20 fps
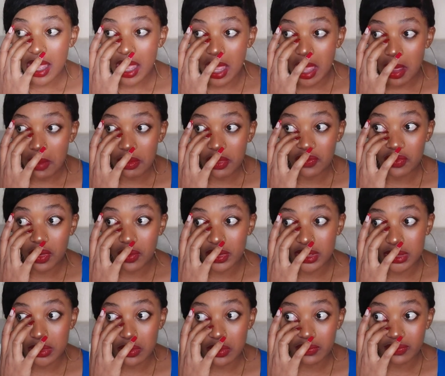uh, before
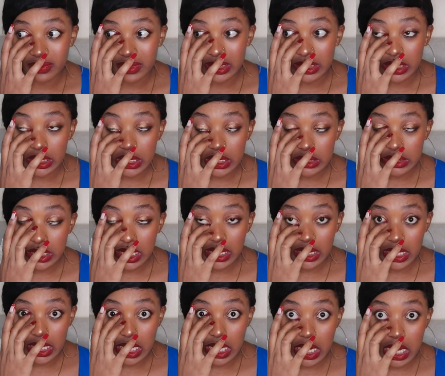we solve things
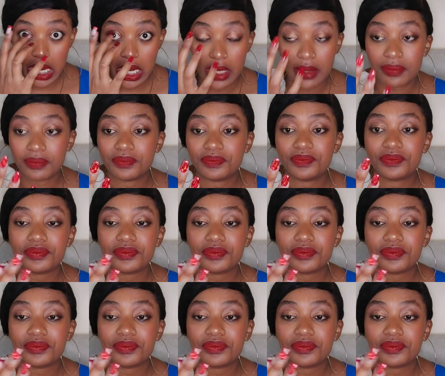and then